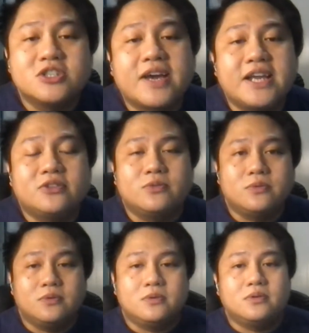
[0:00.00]
usually
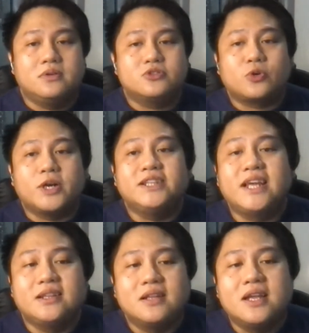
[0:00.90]
try to
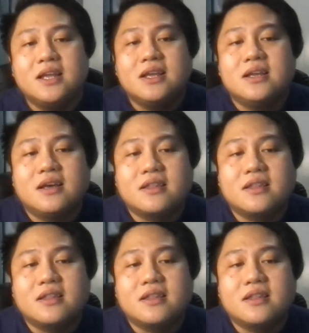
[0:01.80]
shorten